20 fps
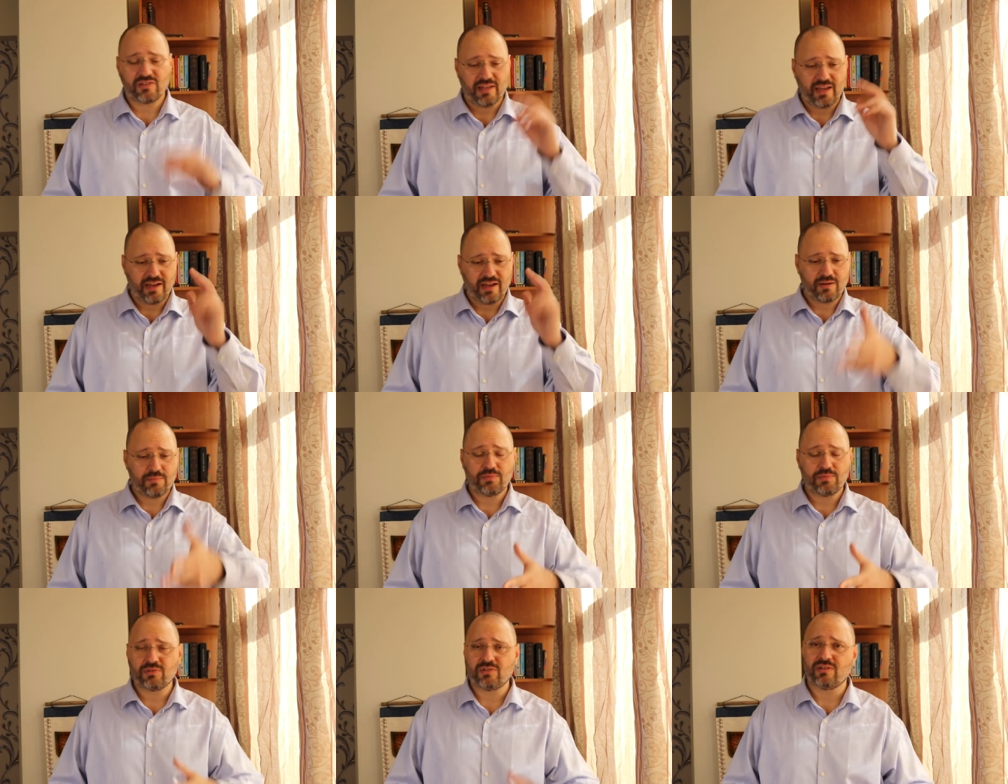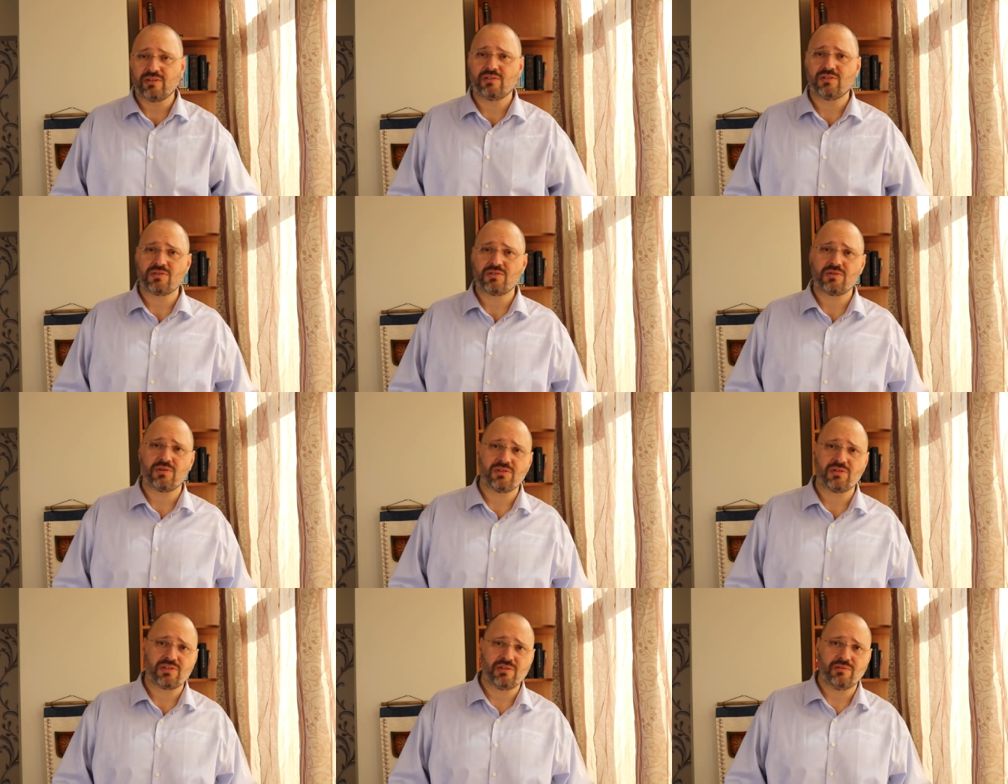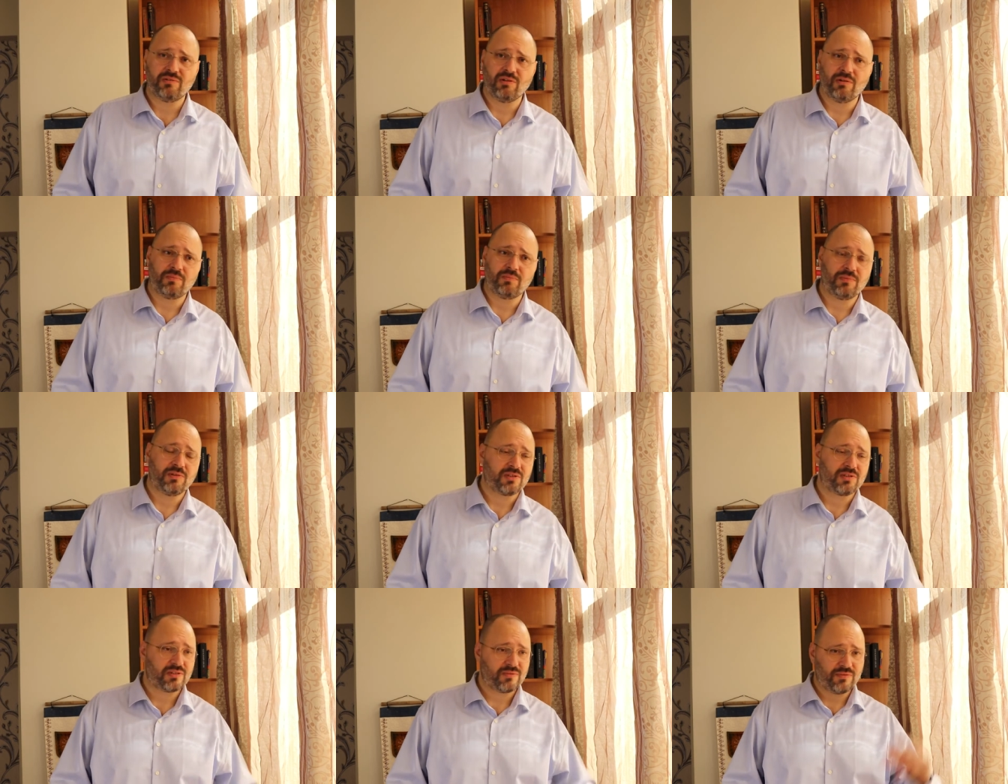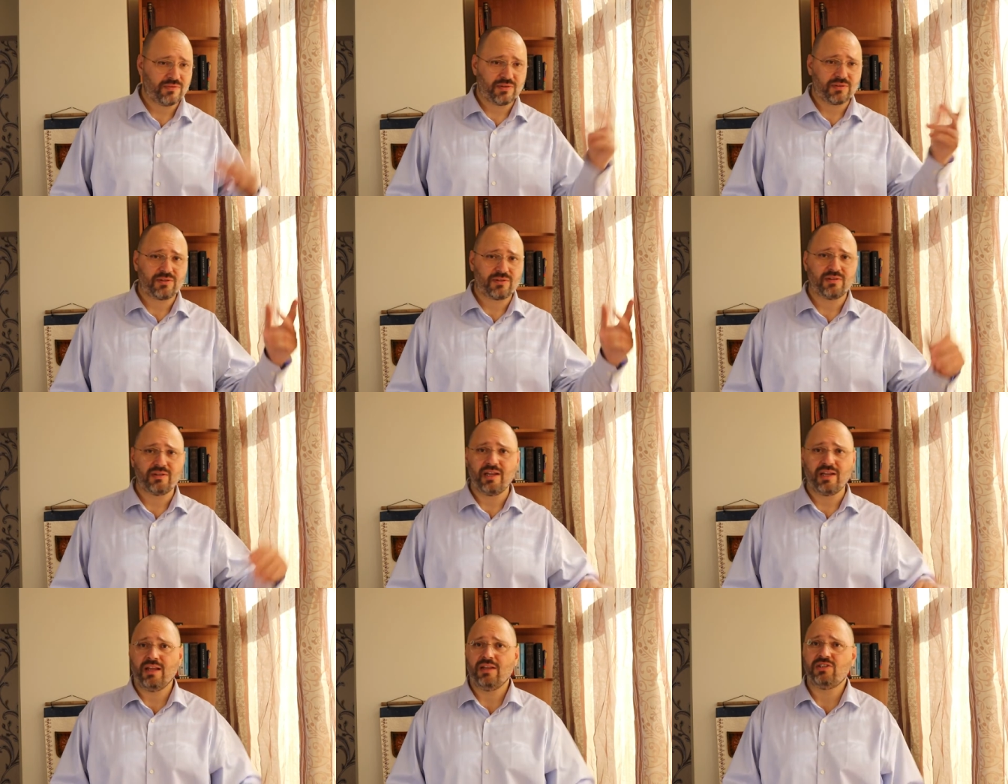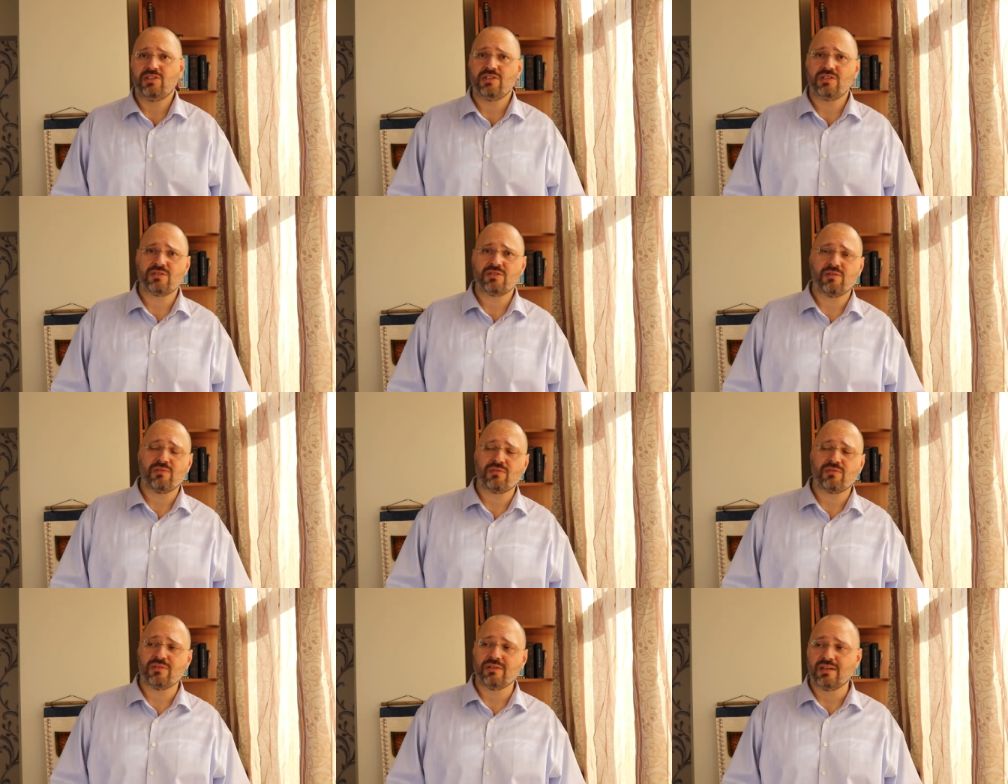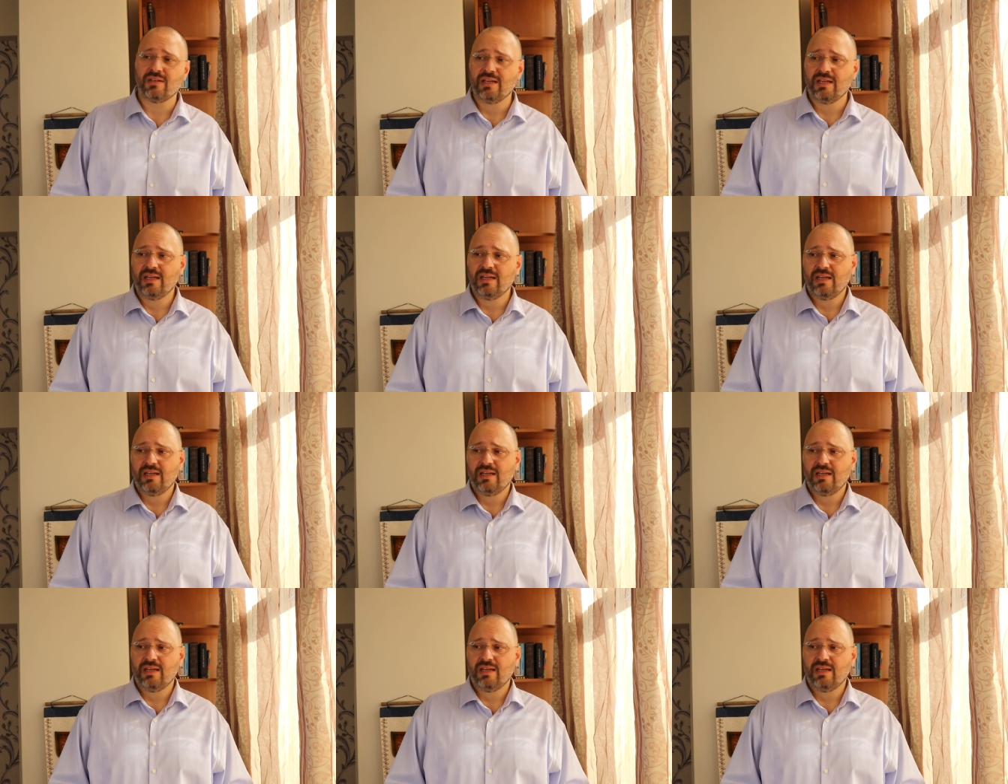They are putting research developments for the engines of the